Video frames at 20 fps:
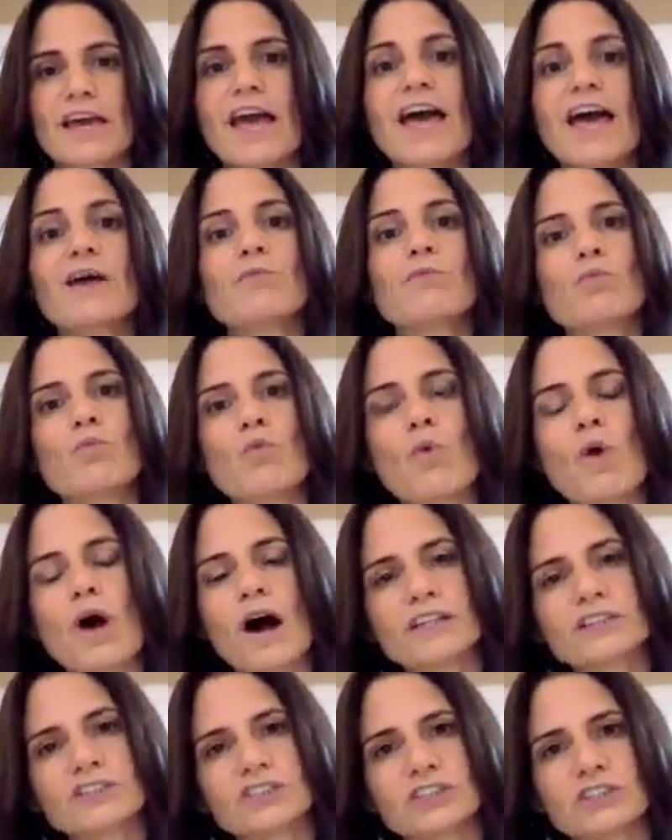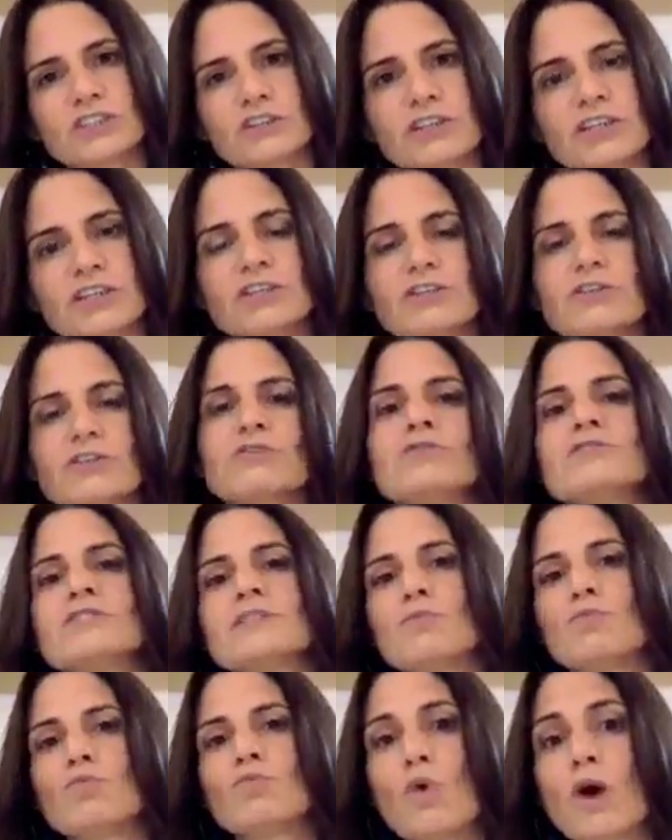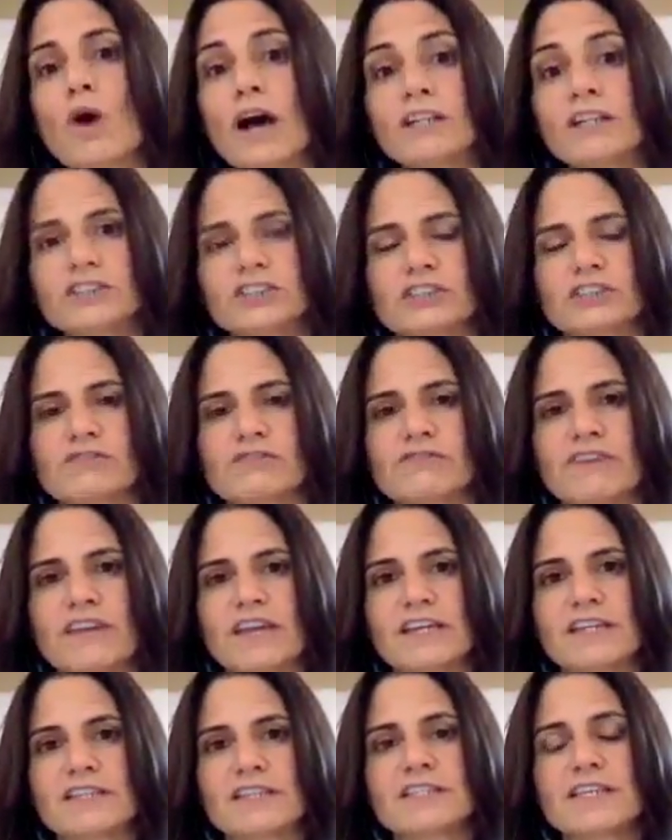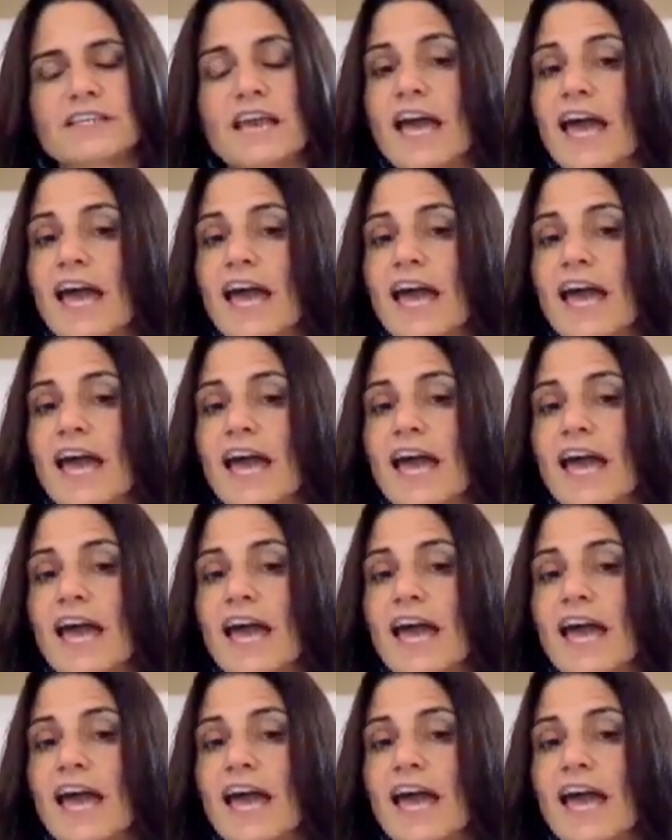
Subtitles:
and watch your cues and watch your face